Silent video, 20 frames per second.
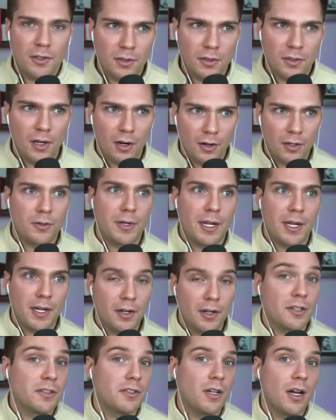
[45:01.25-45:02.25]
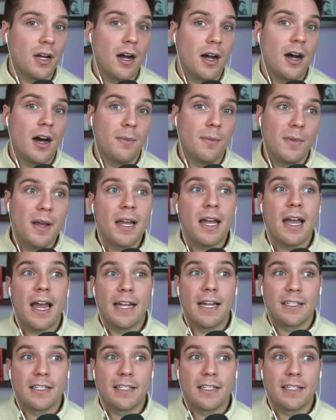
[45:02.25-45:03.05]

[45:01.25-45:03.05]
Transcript: So go to creatorhooks.com and